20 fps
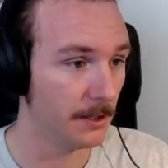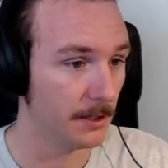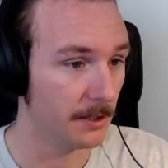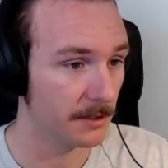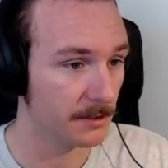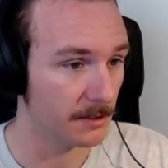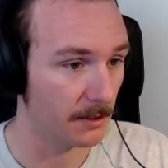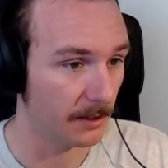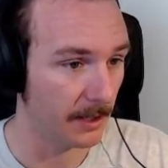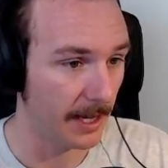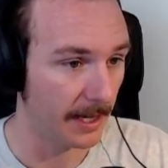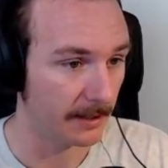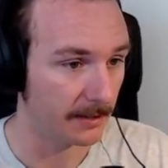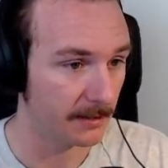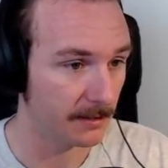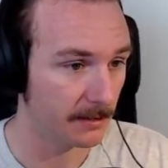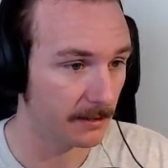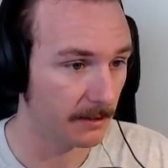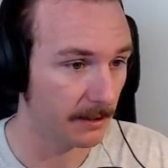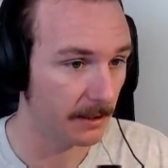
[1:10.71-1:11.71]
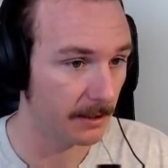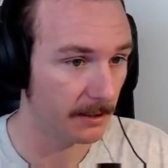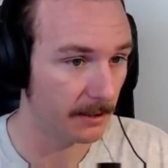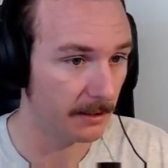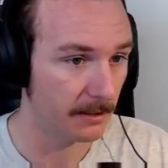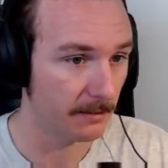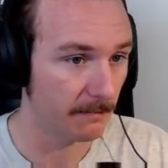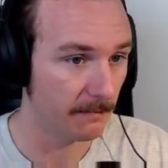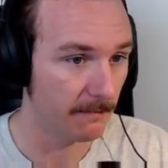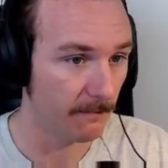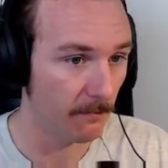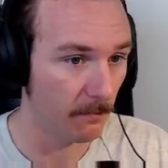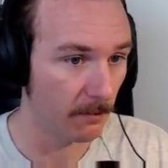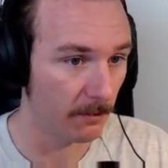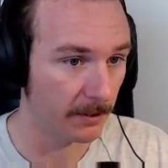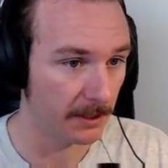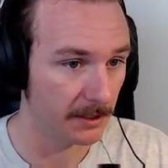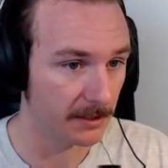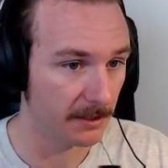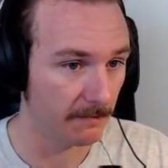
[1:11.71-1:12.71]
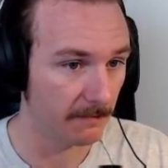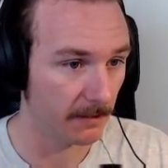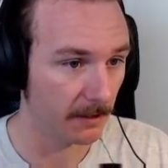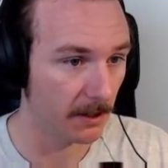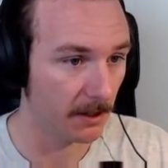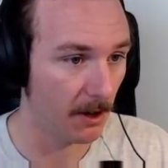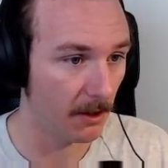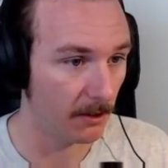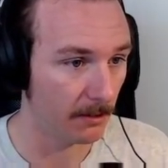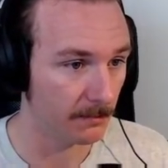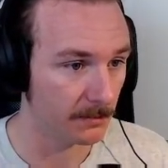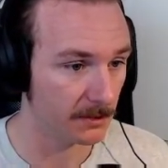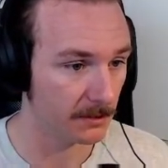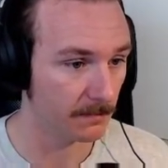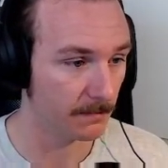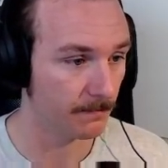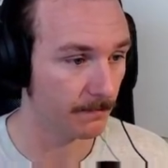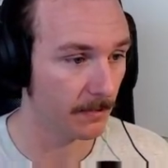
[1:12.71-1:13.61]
select for these different columns.